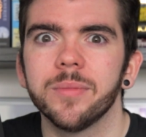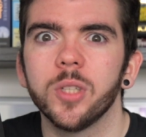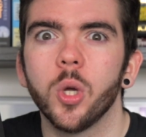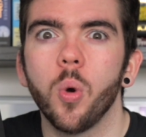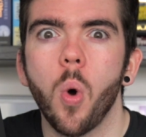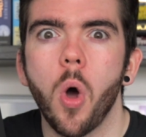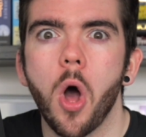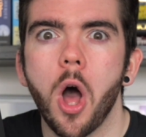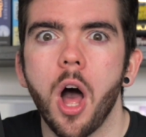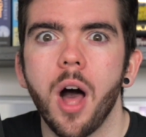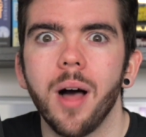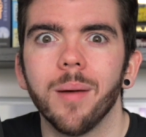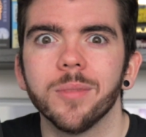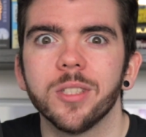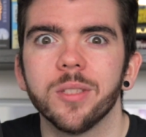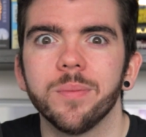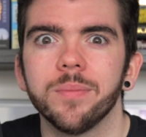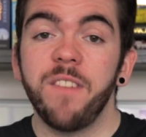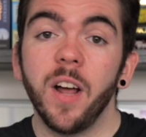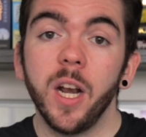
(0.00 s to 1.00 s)

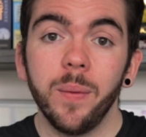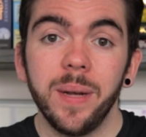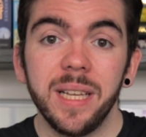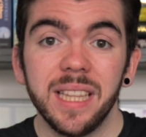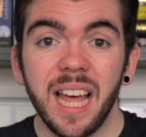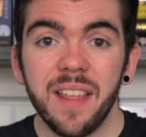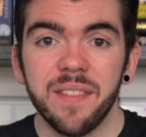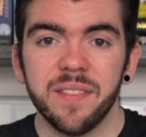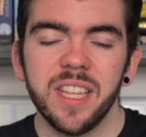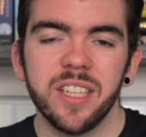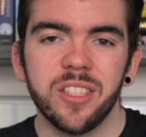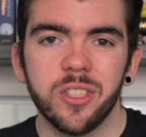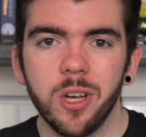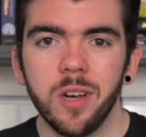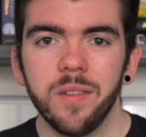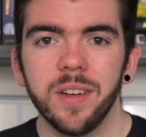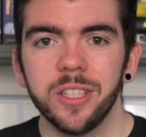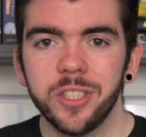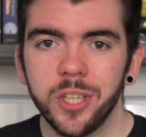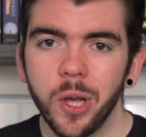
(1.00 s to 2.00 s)
Qualms. Following that, this
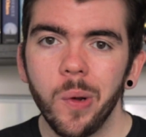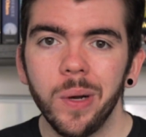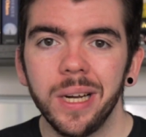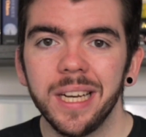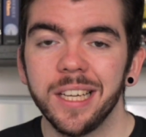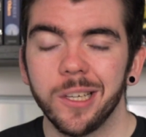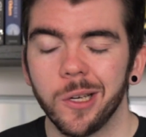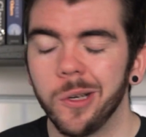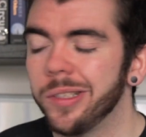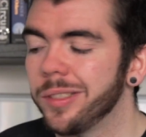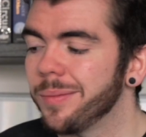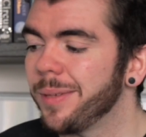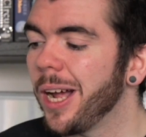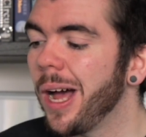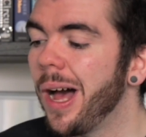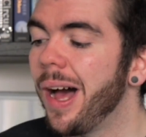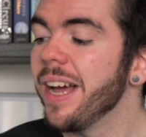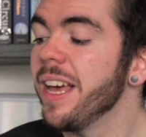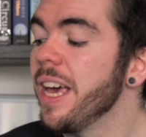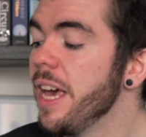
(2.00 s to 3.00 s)
cover totally caught my
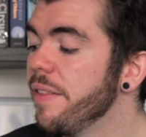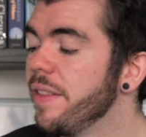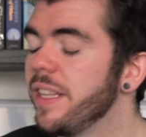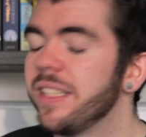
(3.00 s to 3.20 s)
eye.